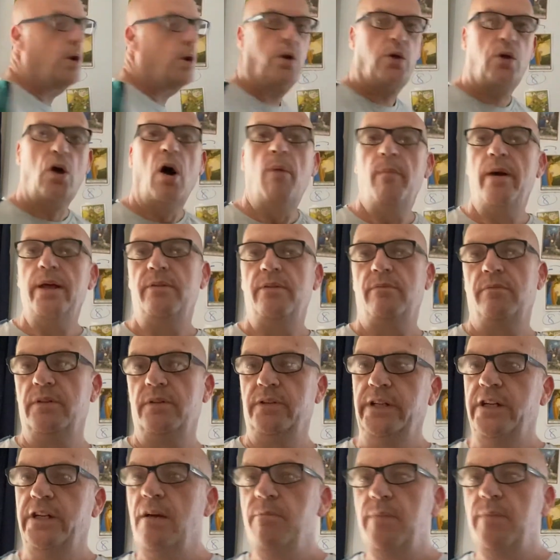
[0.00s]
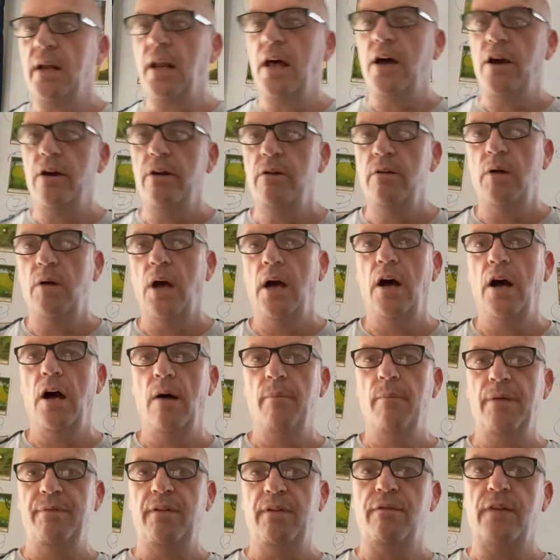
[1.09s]
comment,
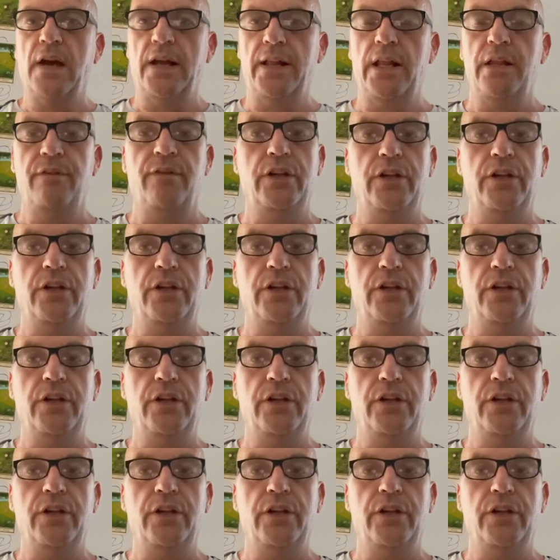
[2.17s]
below if you found anything